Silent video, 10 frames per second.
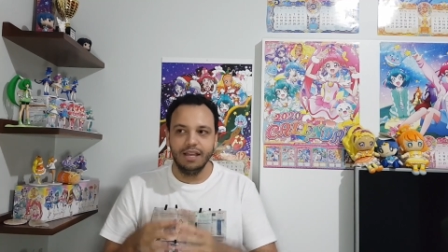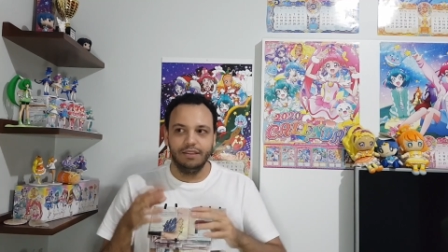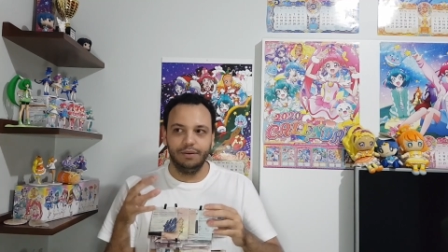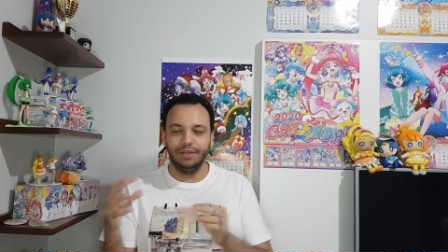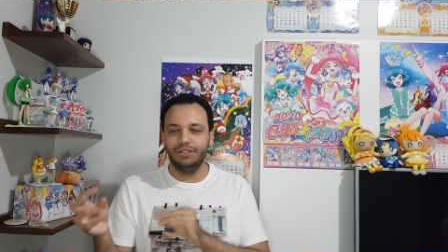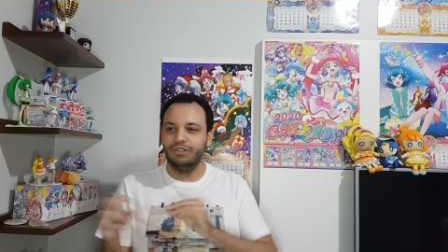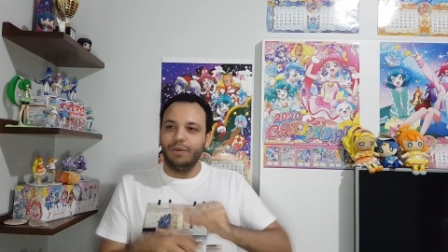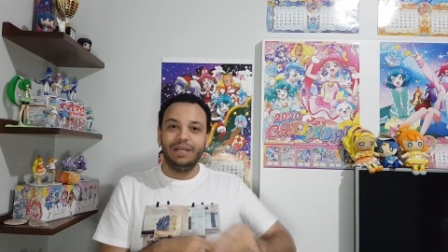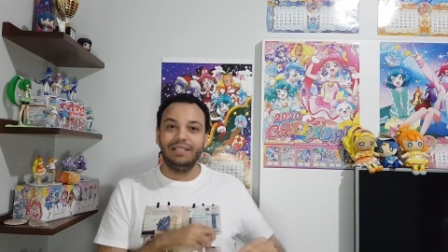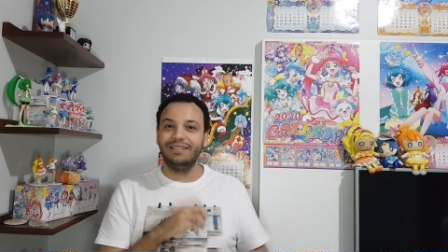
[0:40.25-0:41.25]
There were
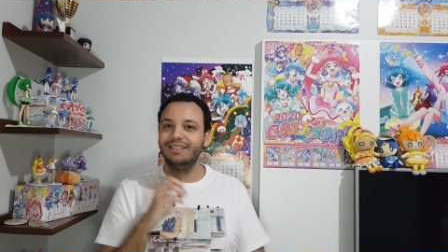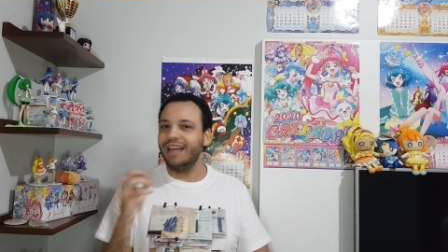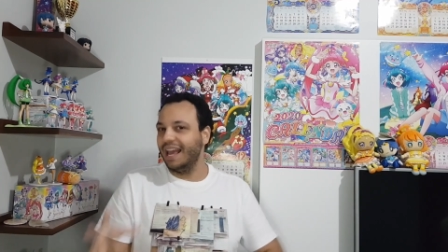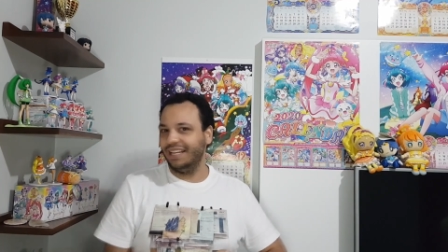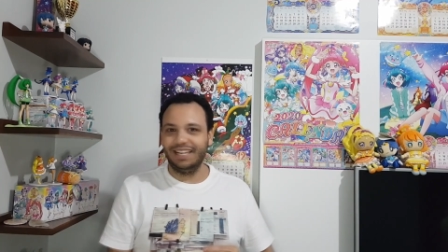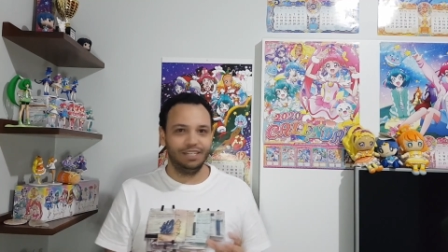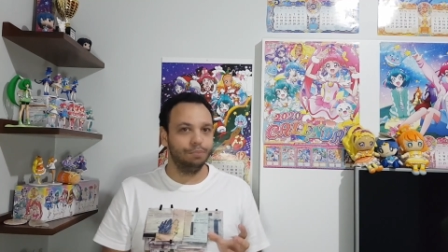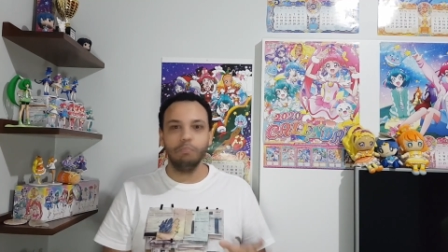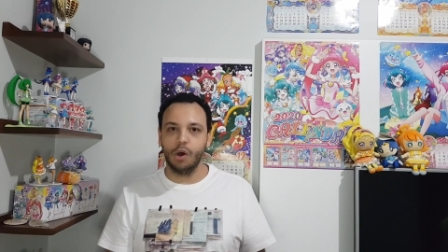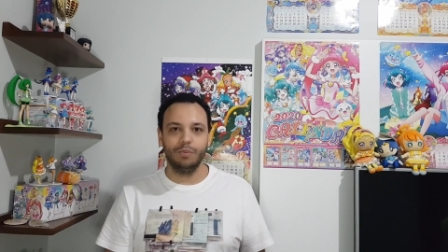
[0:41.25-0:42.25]
so many
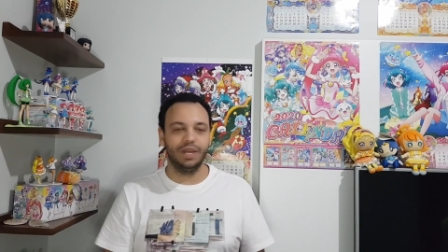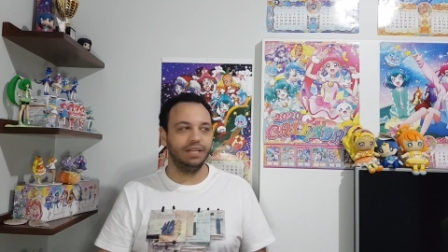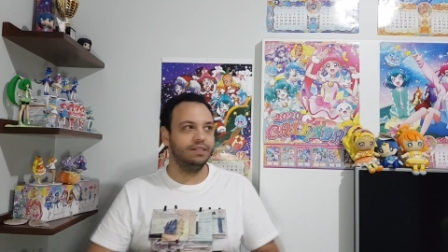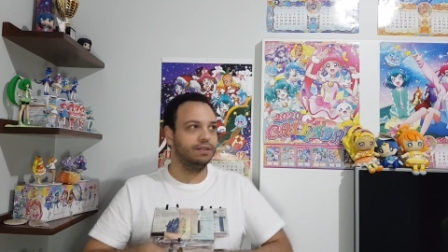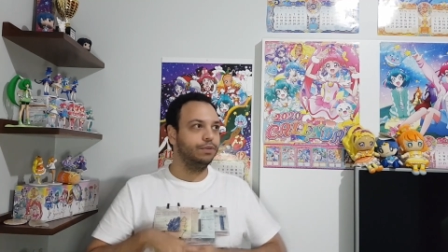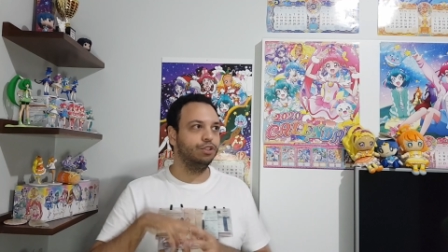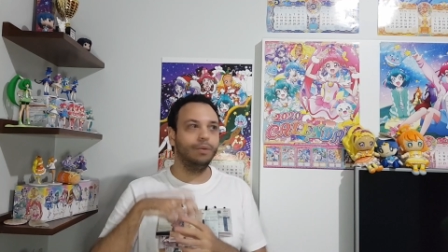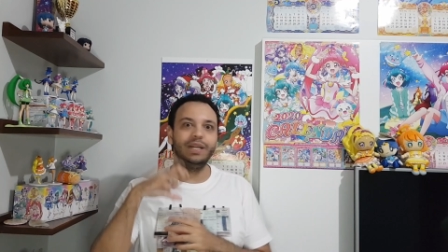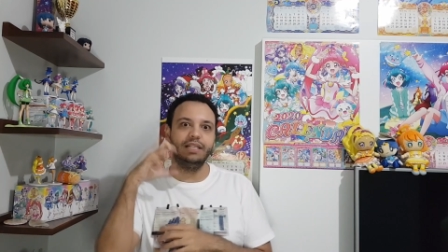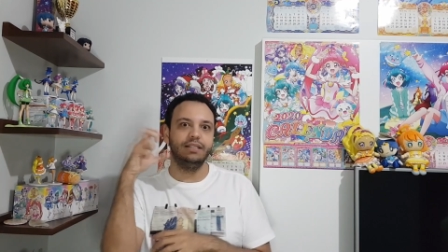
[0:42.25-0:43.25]
silent moments, there were so
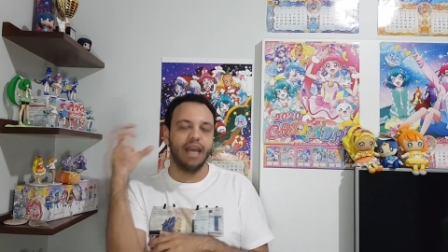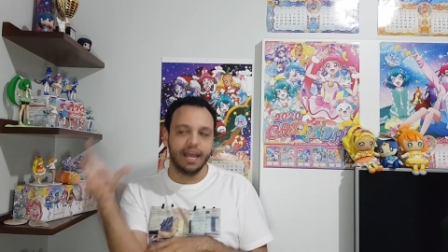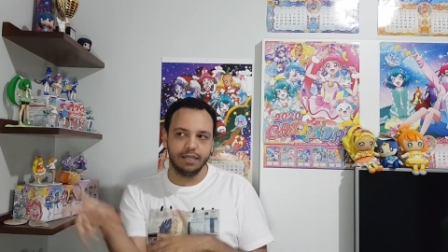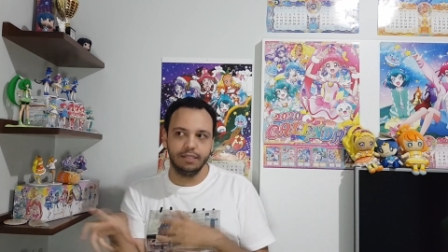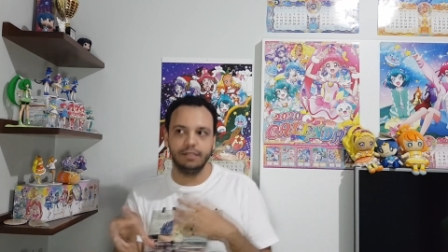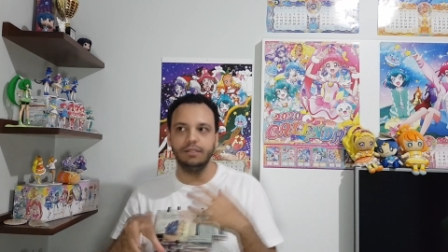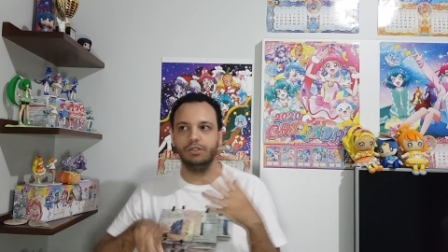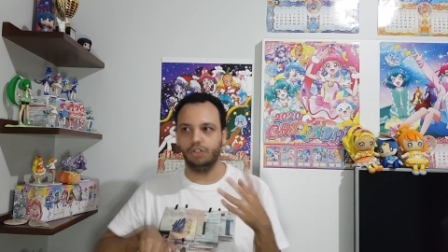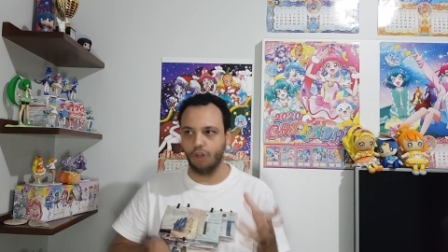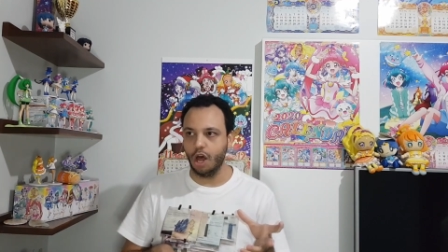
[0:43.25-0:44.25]
many tense
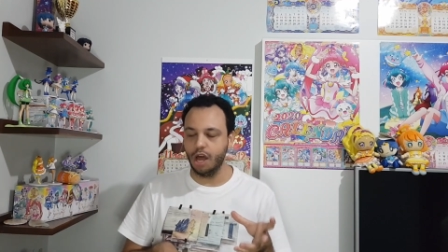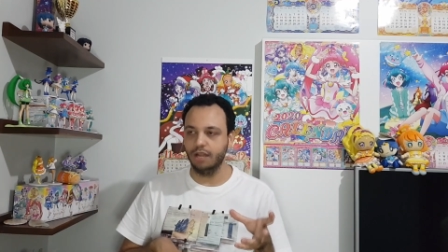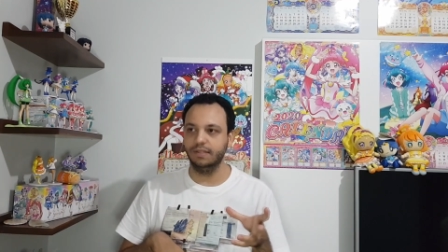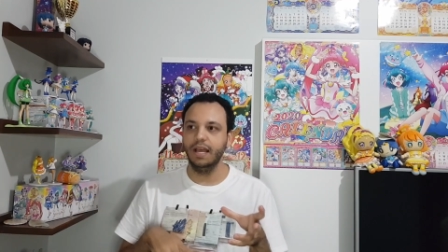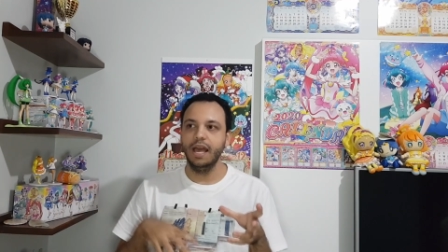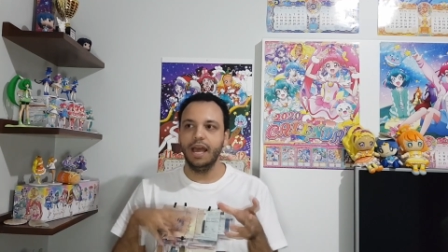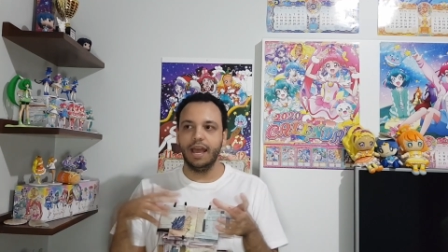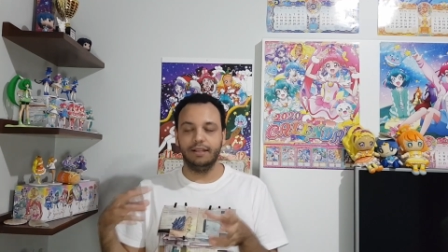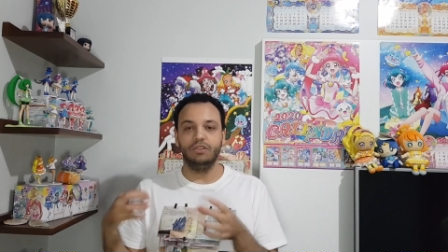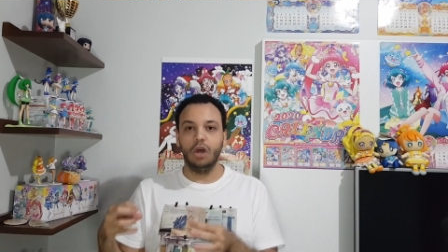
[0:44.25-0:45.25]
songs,
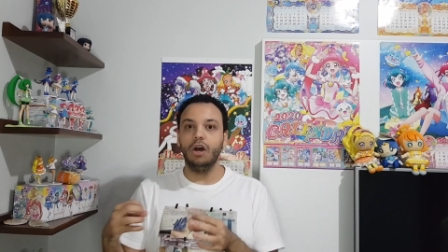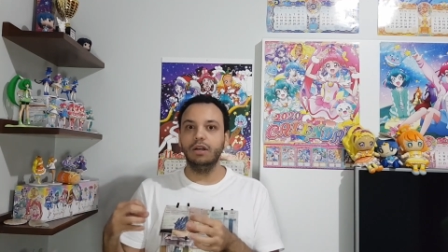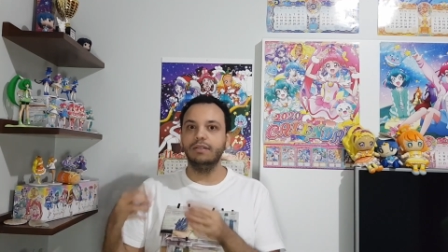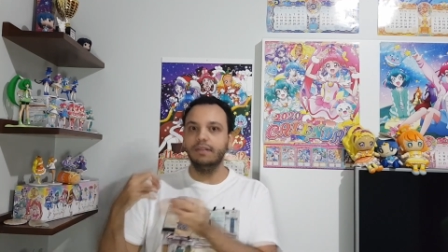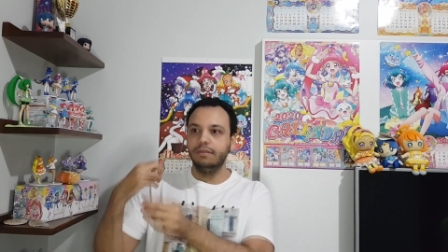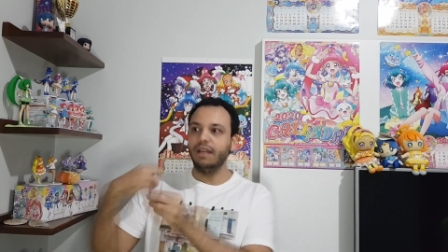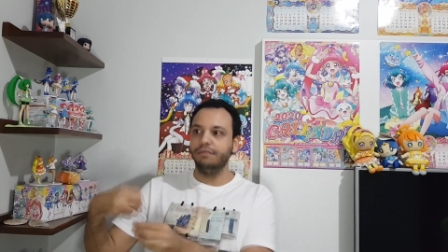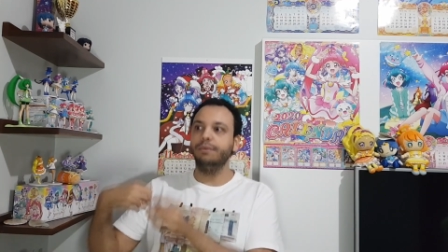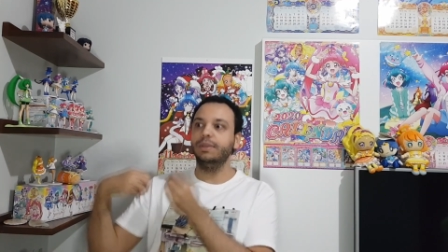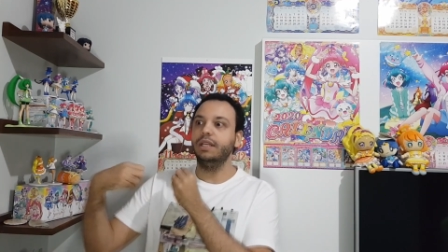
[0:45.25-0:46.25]
and the songs
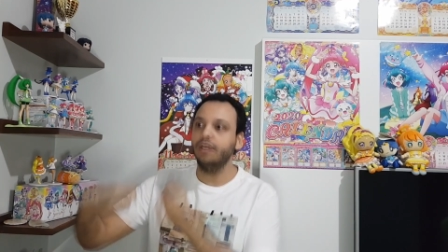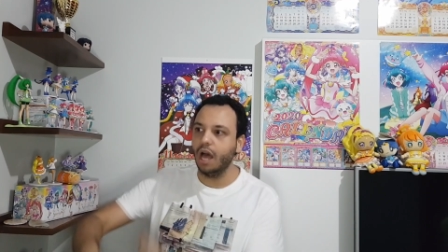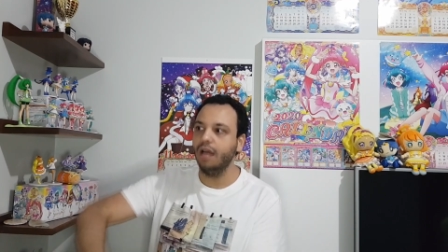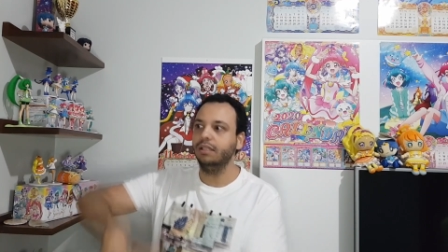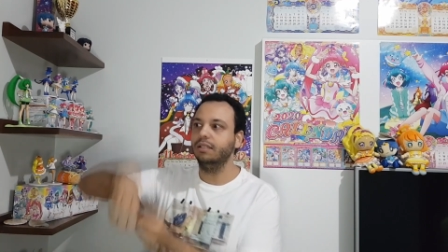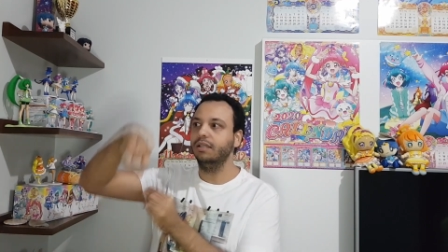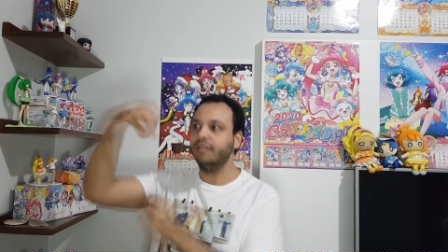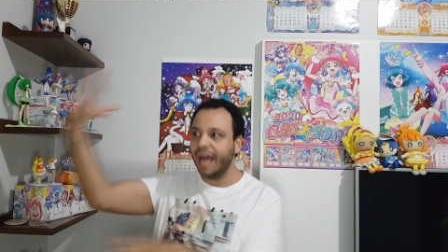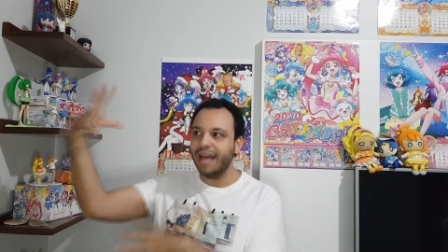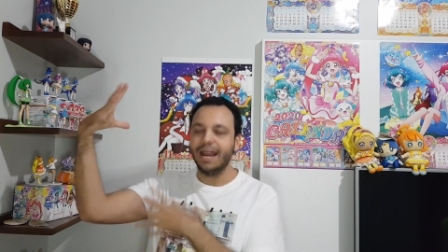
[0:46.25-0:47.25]
never really got
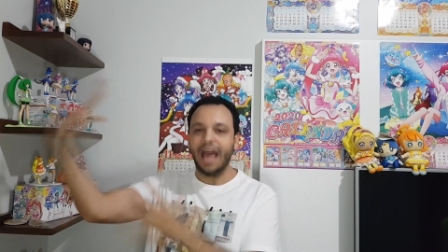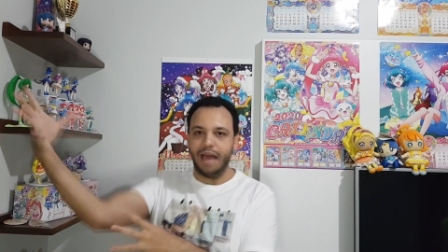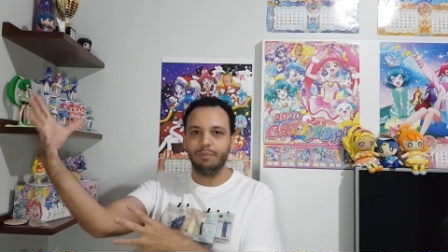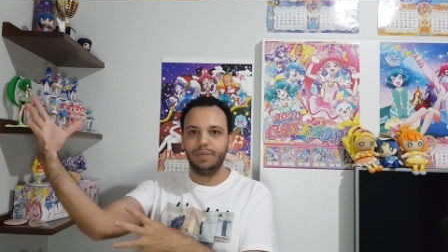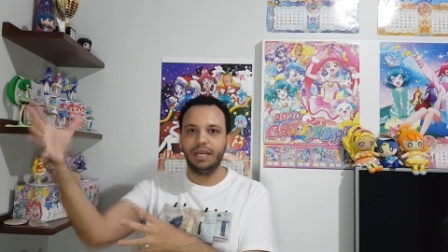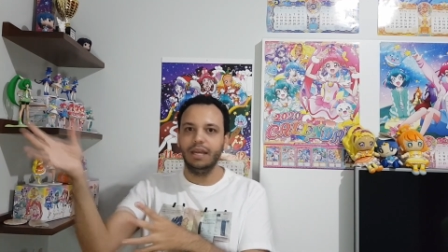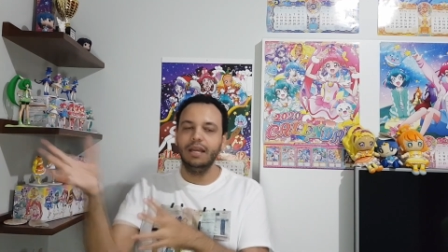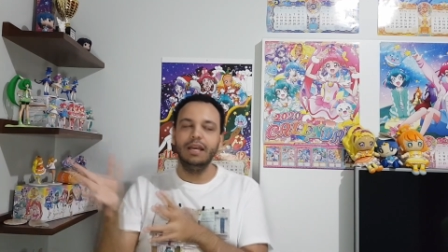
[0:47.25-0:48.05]
that happy.